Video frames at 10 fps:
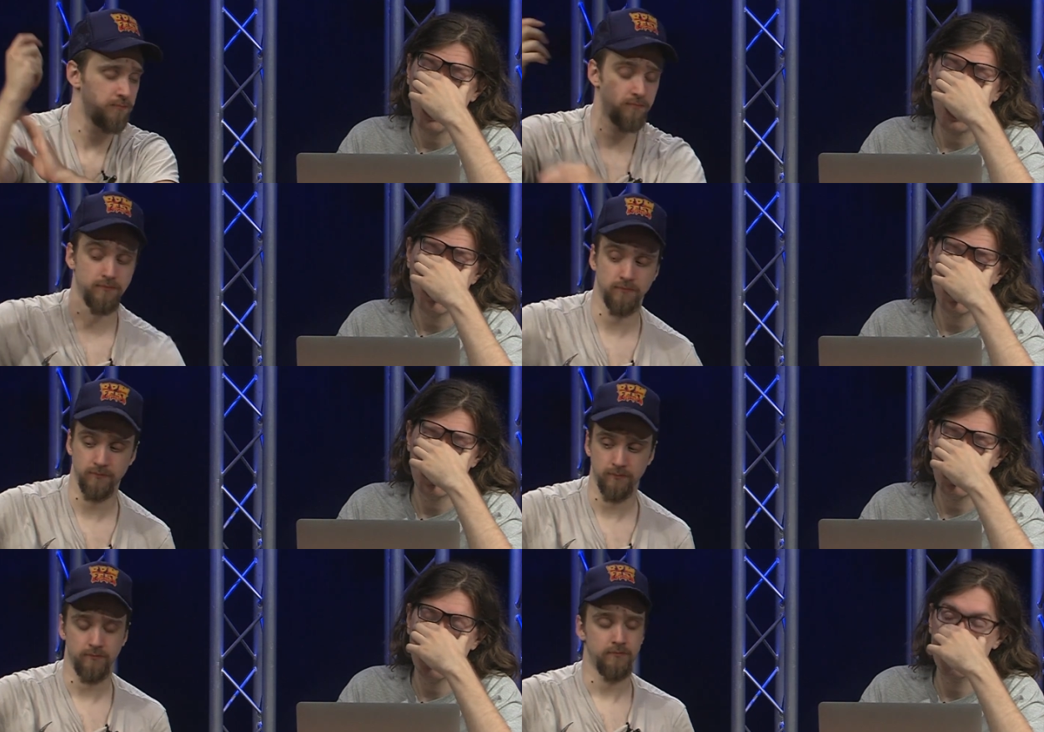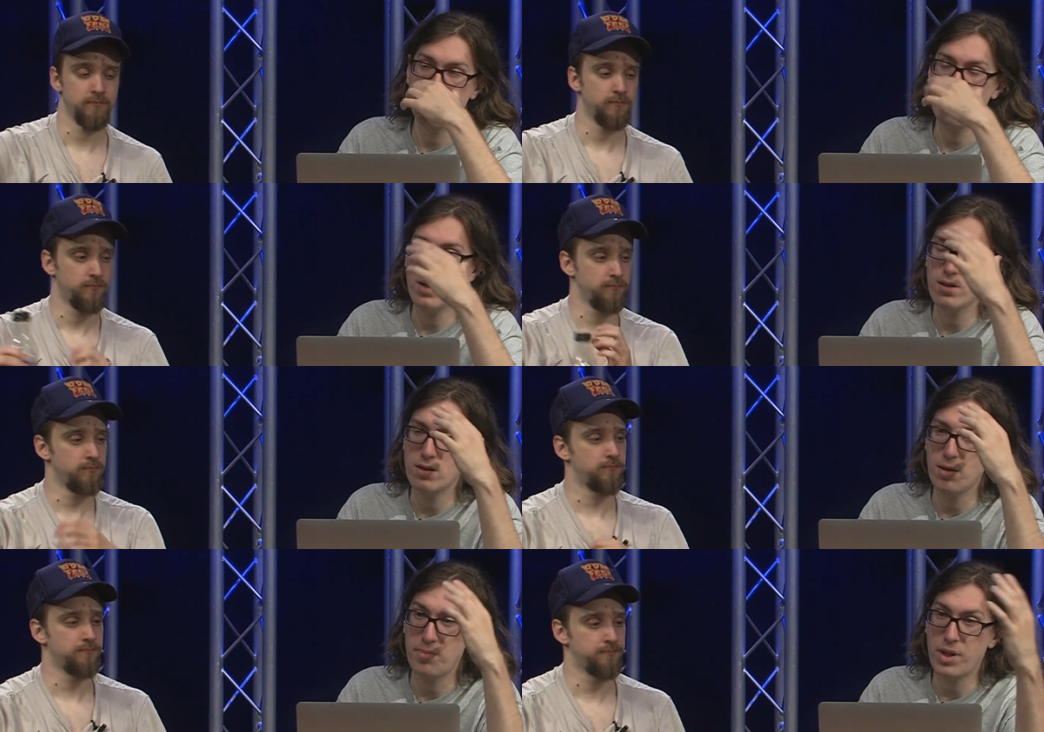Speaker 1: it's because it, it,
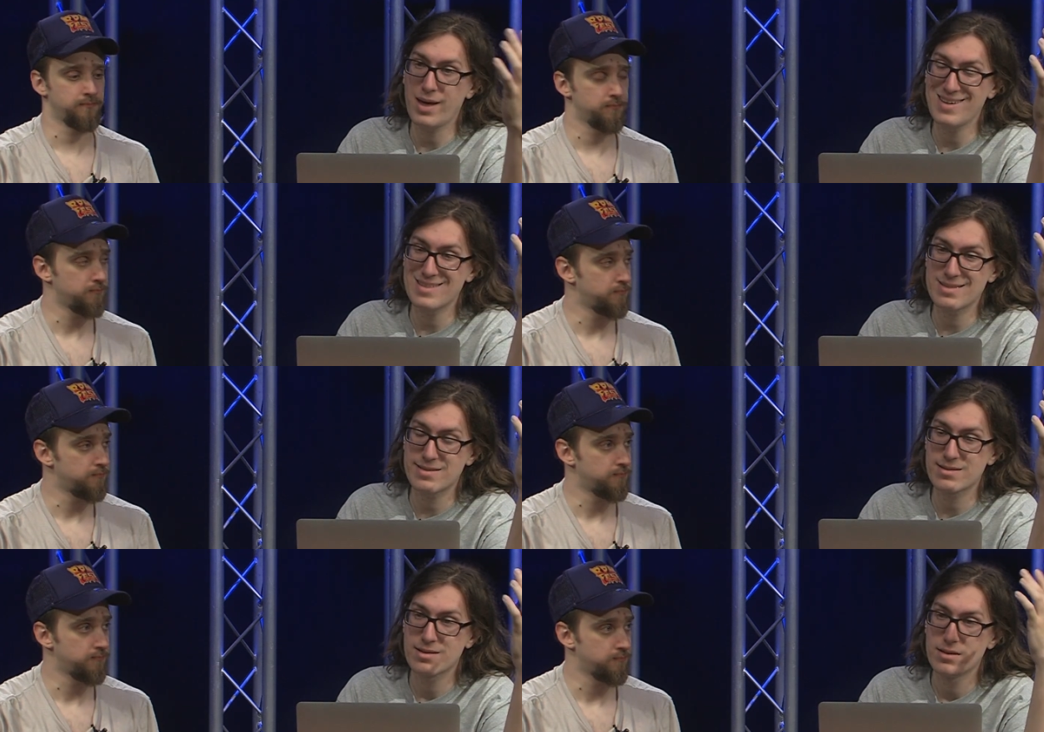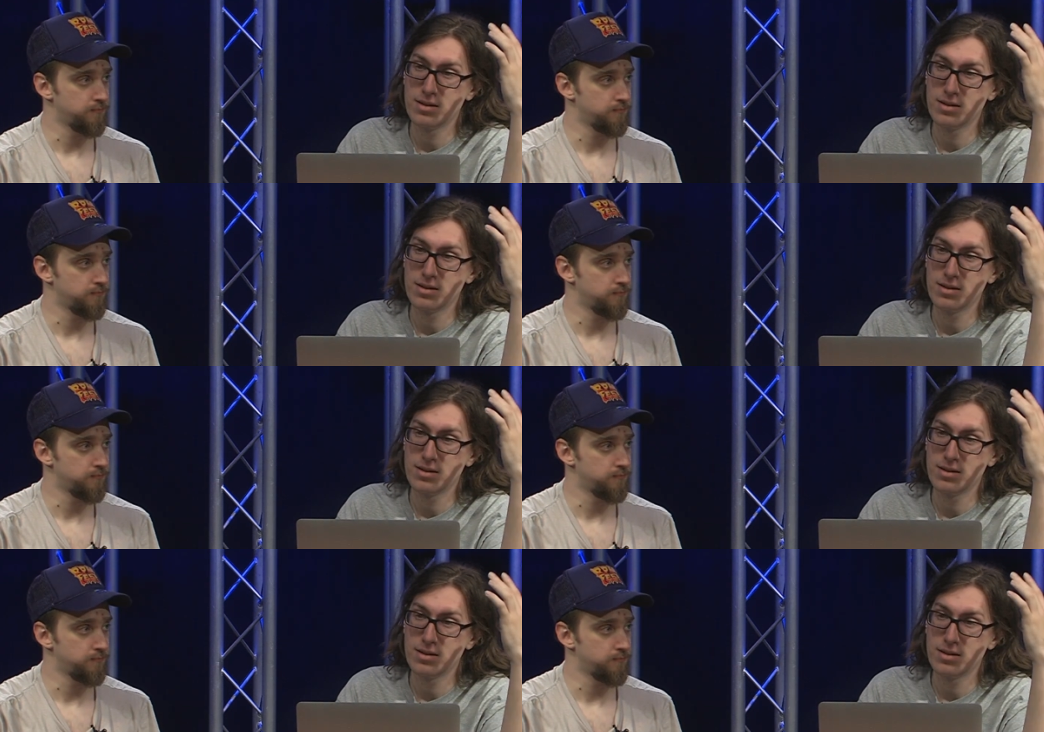it plays.